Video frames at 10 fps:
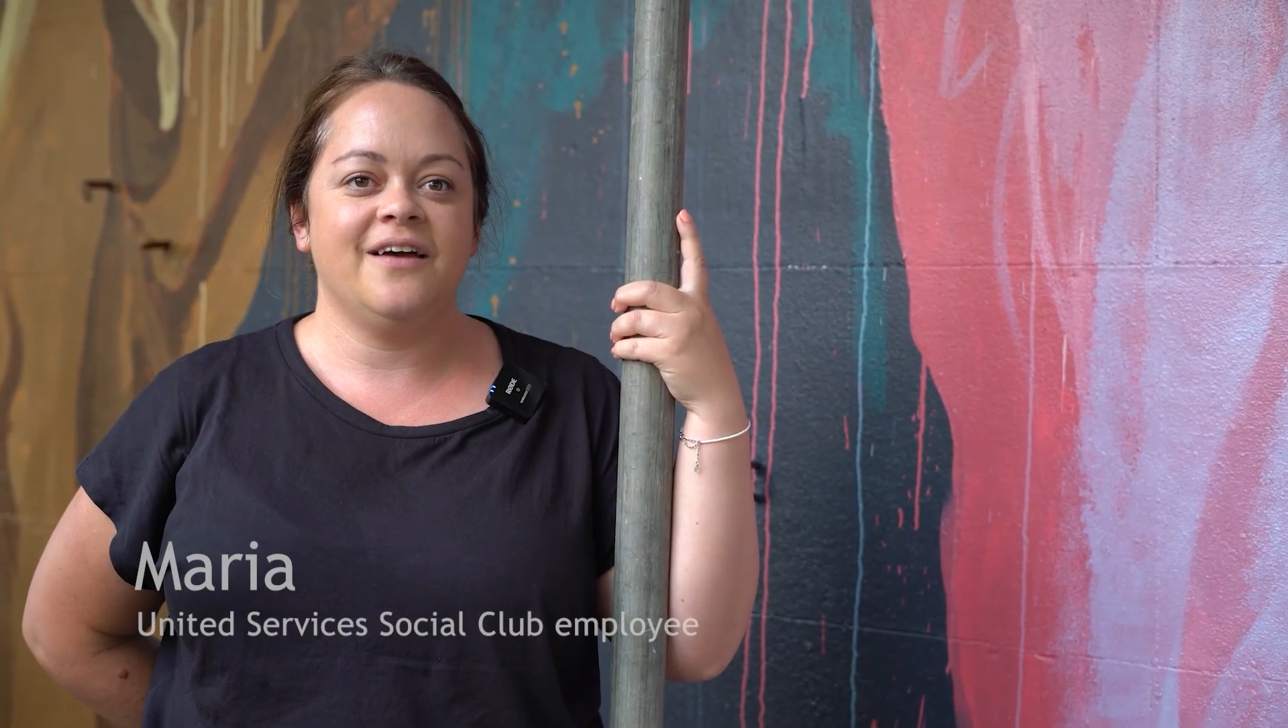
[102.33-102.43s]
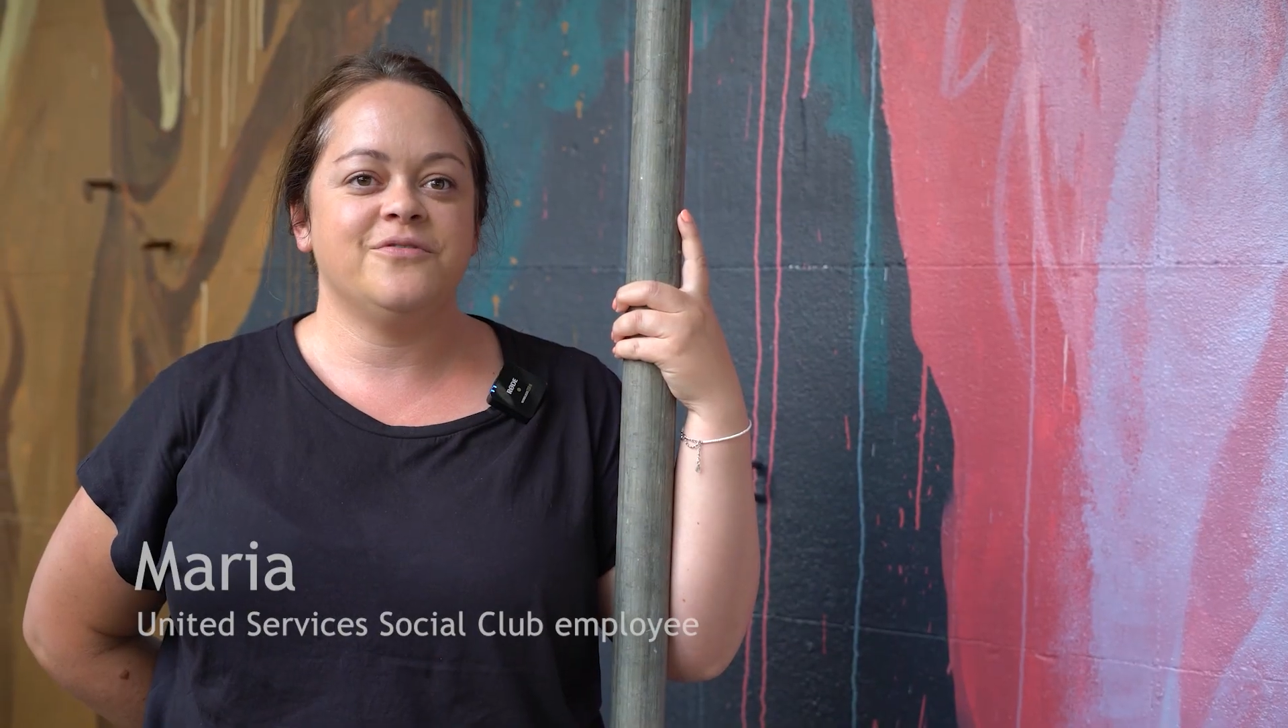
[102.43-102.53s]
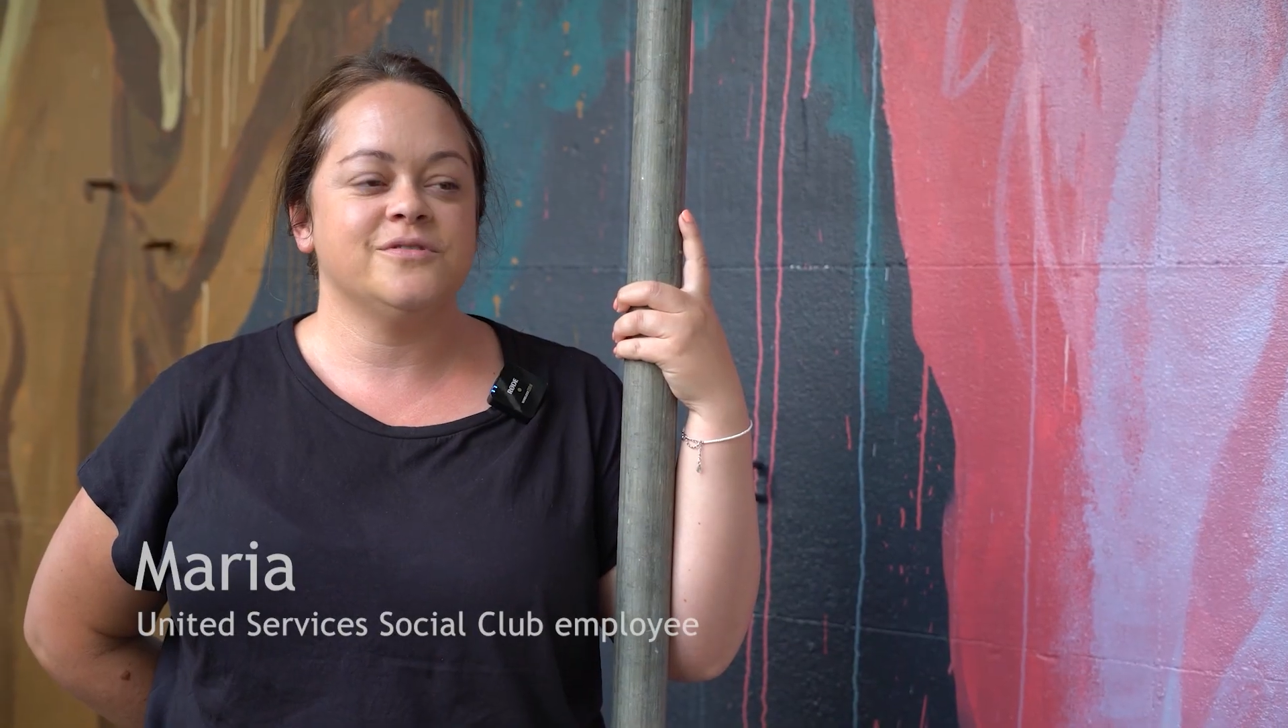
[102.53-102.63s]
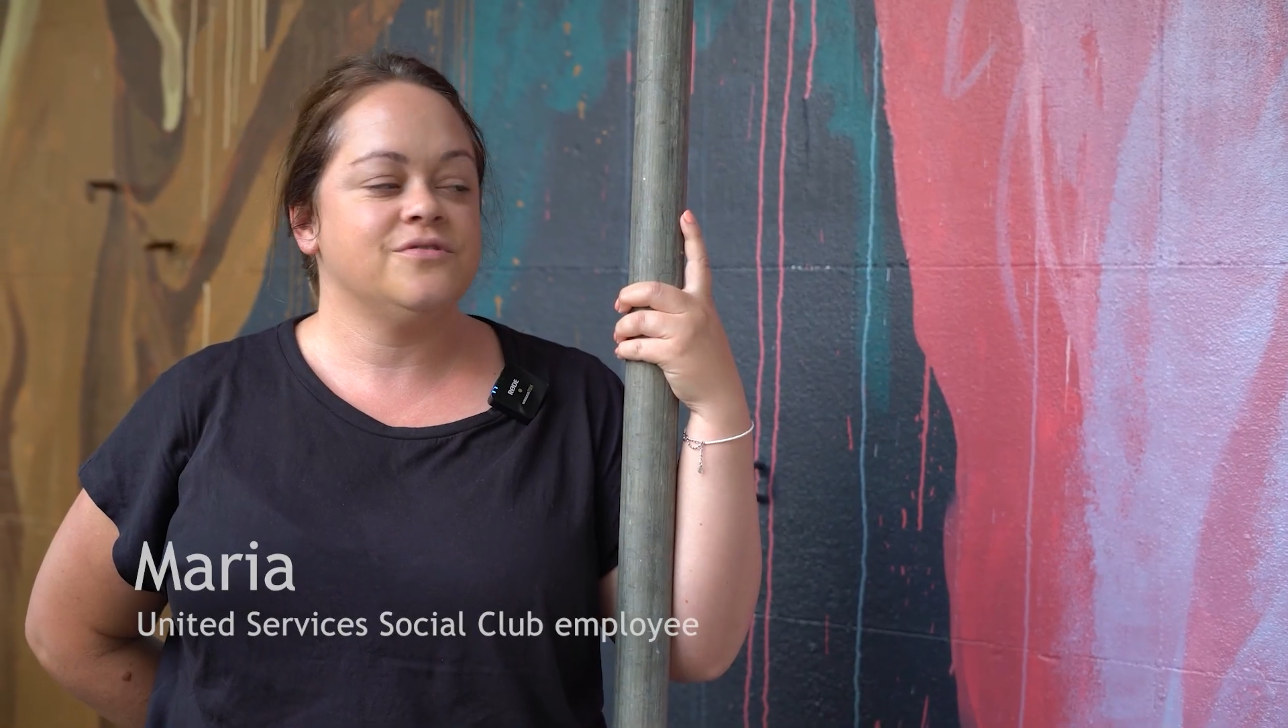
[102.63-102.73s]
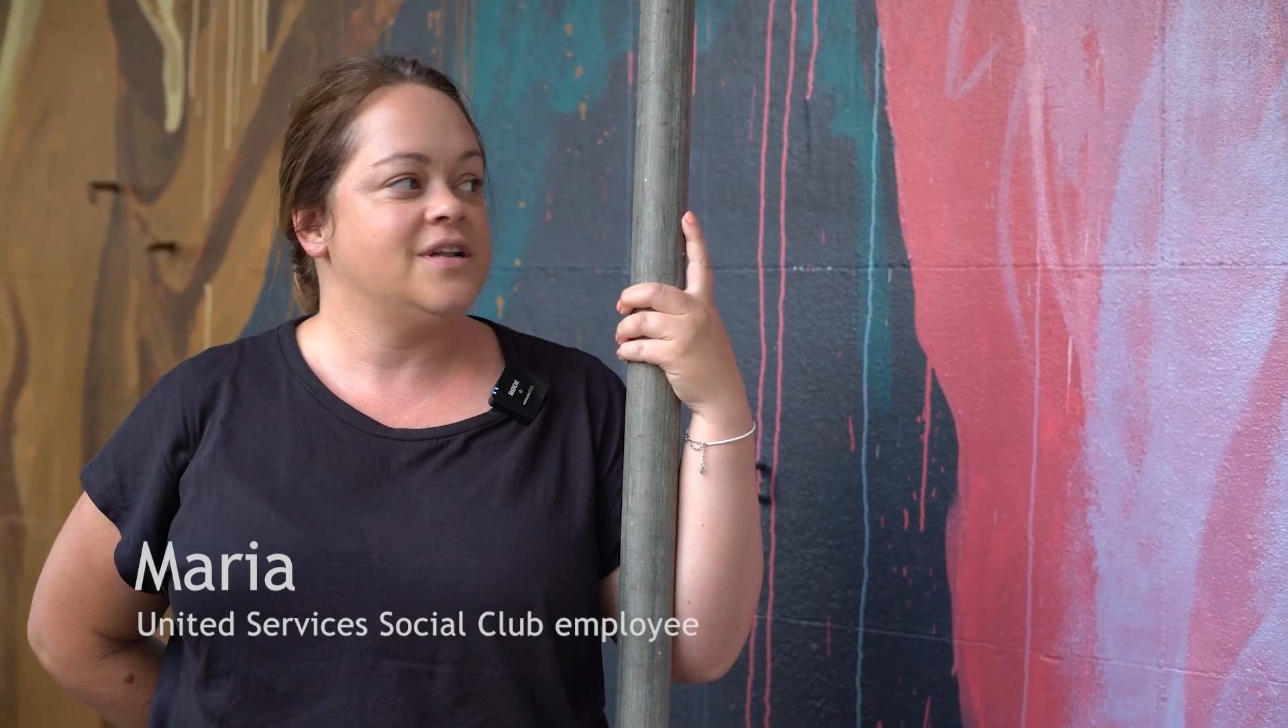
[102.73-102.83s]

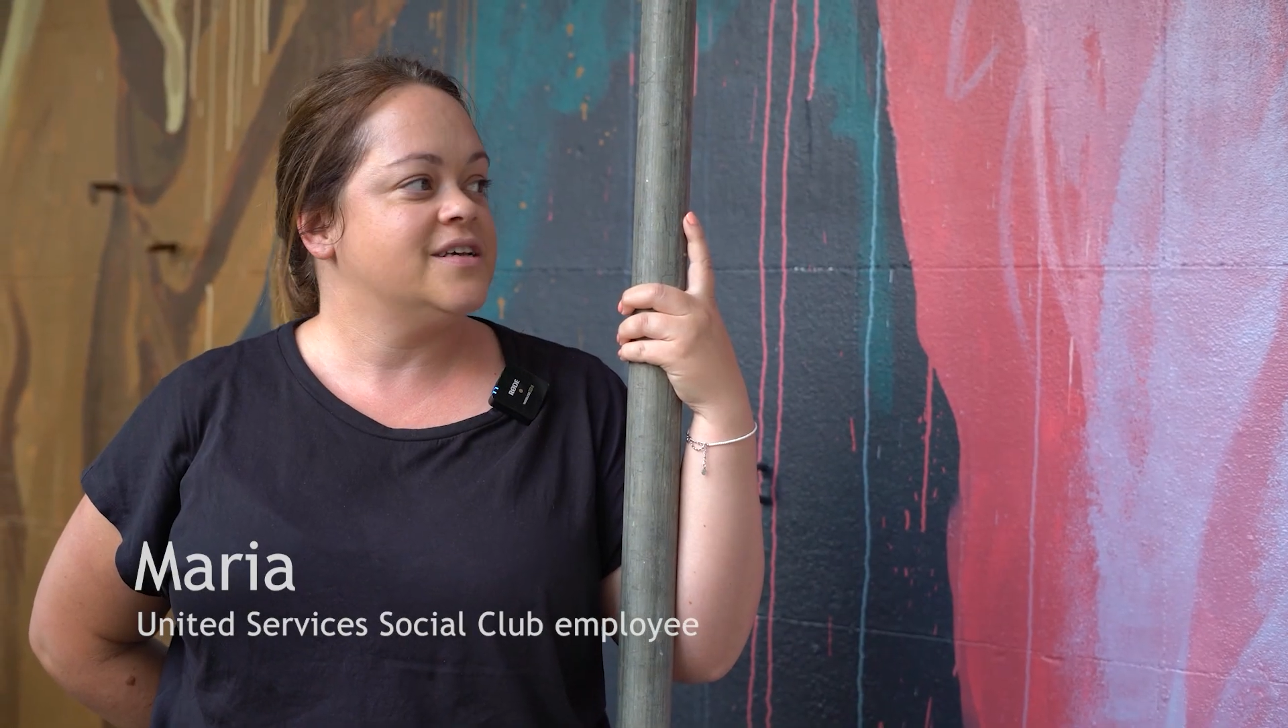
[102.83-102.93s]
everyone's really